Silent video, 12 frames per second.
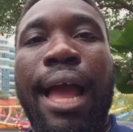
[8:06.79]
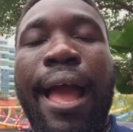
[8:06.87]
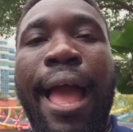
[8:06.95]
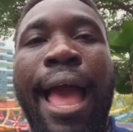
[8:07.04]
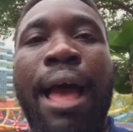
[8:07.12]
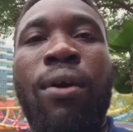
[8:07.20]

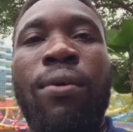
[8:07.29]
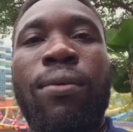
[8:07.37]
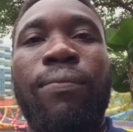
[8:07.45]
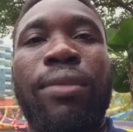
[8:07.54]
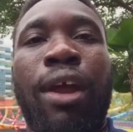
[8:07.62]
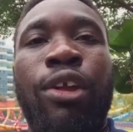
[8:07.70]
How
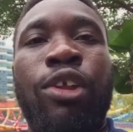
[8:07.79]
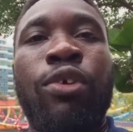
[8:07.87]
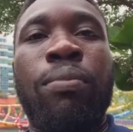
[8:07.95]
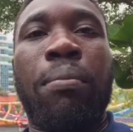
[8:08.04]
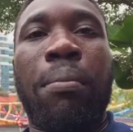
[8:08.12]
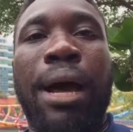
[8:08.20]
are
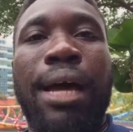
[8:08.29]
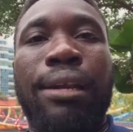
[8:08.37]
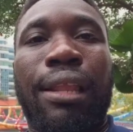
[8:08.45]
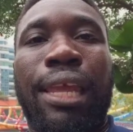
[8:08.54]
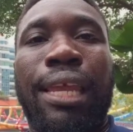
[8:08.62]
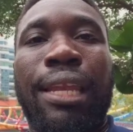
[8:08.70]
you
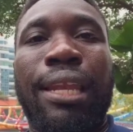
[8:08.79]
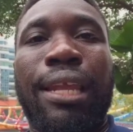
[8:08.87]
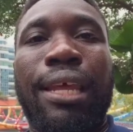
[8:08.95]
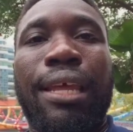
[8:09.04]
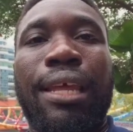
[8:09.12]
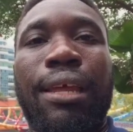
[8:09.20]
modeling
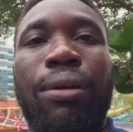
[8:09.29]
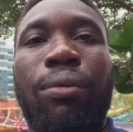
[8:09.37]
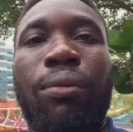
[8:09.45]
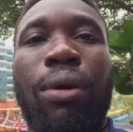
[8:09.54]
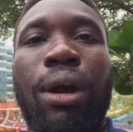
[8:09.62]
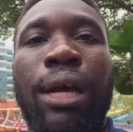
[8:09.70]

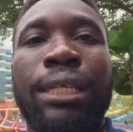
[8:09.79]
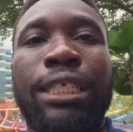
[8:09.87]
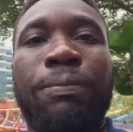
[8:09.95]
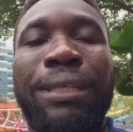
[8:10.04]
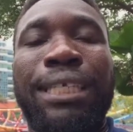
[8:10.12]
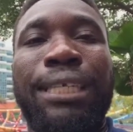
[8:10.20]
a
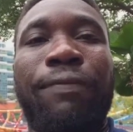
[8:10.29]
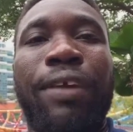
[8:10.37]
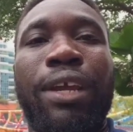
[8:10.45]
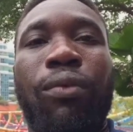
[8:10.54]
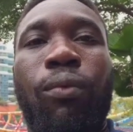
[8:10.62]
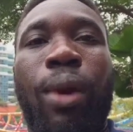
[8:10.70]

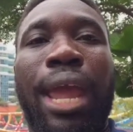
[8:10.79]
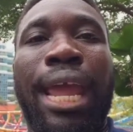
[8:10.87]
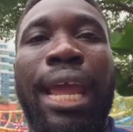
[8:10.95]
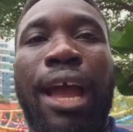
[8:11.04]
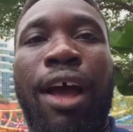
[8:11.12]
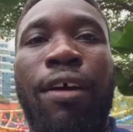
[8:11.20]
specific
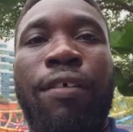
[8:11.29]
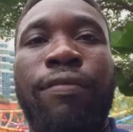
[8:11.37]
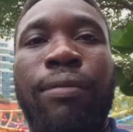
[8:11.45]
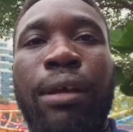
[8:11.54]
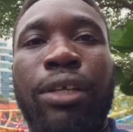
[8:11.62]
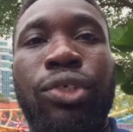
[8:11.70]
way of
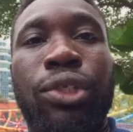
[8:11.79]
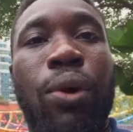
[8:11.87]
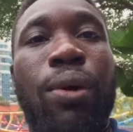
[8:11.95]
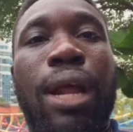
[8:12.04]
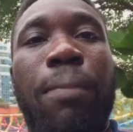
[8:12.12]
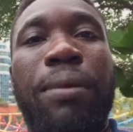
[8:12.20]

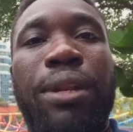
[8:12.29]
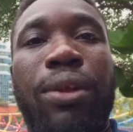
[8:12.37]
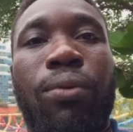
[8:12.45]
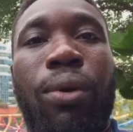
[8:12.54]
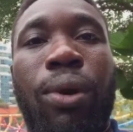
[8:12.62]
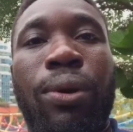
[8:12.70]
showing up in
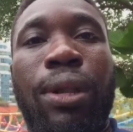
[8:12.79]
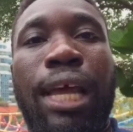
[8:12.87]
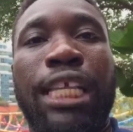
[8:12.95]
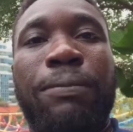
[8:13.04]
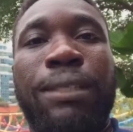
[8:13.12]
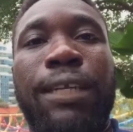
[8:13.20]
the world,
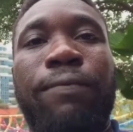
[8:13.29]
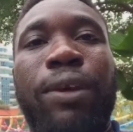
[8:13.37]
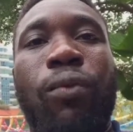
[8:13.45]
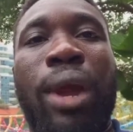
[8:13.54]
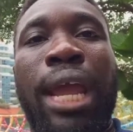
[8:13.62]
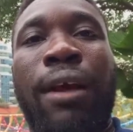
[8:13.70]
a
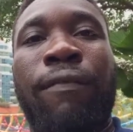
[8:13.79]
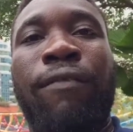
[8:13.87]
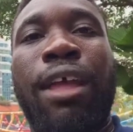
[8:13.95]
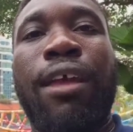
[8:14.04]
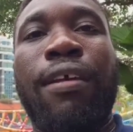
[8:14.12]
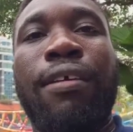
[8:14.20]
specific way of
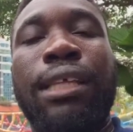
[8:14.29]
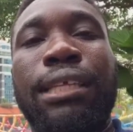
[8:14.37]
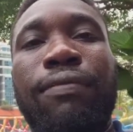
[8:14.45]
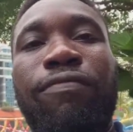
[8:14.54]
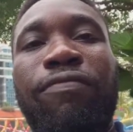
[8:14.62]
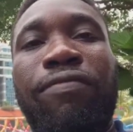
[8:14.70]

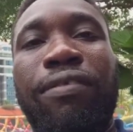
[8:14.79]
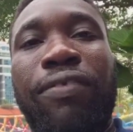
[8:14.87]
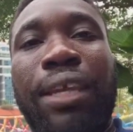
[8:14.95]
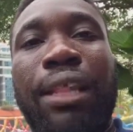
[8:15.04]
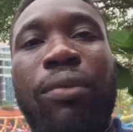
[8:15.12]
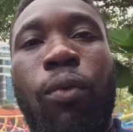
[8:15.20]

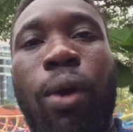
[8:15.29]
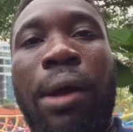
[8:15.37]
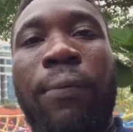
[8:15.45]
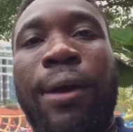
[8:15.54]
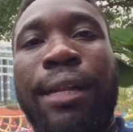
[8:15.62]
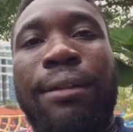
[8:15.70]
feeling
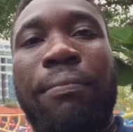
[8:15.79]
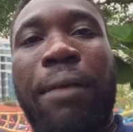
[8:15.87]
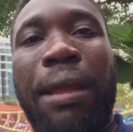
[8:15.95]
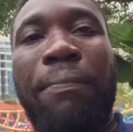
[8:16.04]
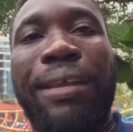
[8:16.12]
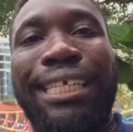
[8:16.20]
what
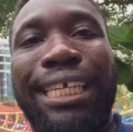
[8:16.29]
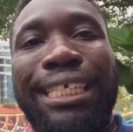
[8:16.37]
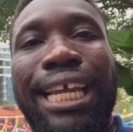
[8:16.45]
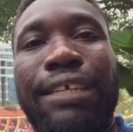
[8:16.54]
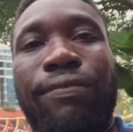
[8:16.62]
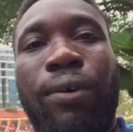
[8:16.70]
might be
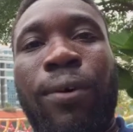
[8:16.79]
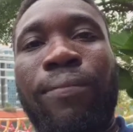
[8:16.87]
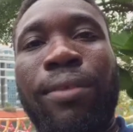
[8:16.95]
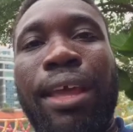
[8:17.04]
successful